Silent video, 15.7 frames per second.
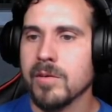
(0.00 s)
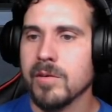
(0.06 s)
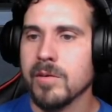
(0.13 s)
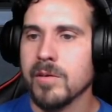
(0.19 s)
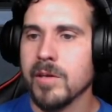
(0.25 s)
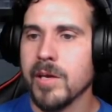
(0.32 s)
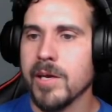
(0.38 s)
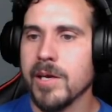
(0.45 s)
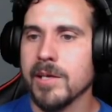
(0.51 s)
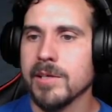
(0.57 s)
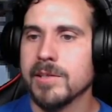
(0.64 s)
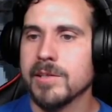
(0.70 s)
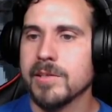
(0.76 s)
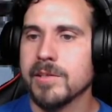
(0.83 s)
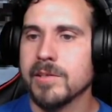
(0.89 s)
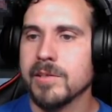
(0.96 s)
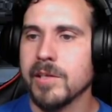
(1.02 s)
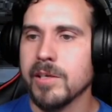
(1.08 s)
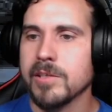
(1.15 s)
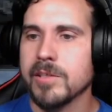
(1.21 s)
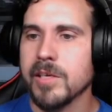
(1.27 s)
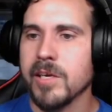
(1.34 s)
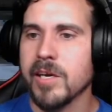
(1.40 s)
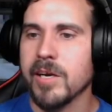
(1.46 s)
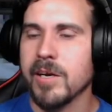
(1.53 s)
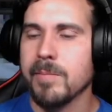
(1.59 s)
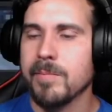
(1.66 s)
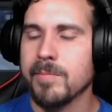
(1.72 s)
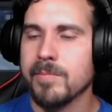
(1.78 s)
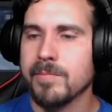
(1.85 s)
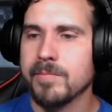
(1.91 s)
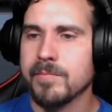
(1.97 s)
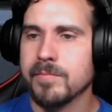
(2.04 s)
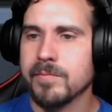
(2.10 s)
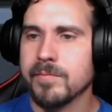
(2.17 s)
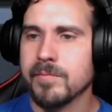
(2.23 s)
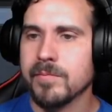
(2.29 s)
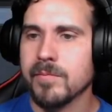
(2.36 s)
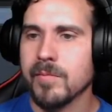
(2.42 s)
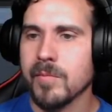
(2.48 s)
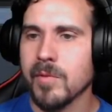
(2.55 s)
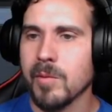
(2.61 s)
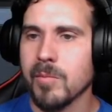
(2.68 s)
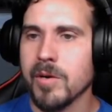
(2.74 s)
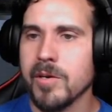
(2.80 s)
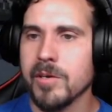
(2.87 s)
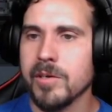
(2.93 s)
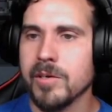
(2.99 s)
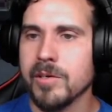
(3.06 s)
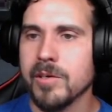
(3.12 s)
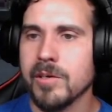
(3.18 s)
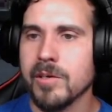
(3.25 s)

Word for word: Yes, take your time. I'm right here.